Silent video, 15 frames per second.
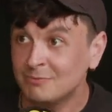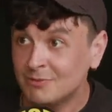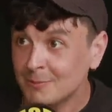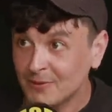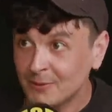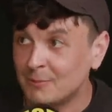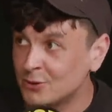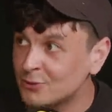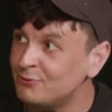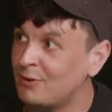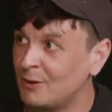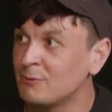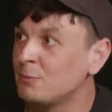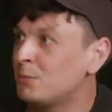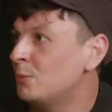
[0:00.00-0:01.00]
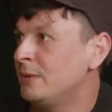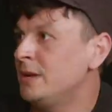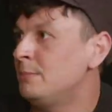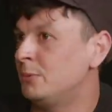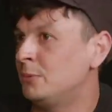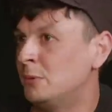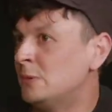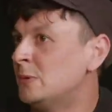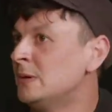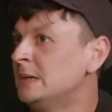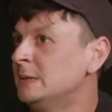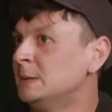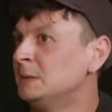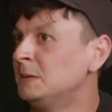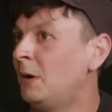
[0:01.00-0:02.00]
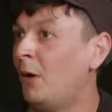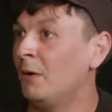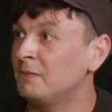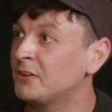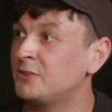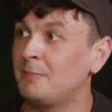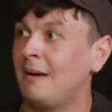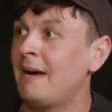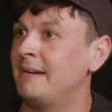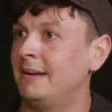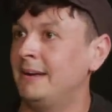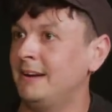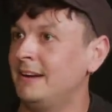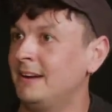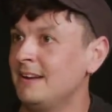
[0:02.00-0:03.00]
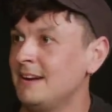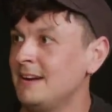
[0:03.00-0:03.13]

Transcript: some of the most vulnerable people on this planet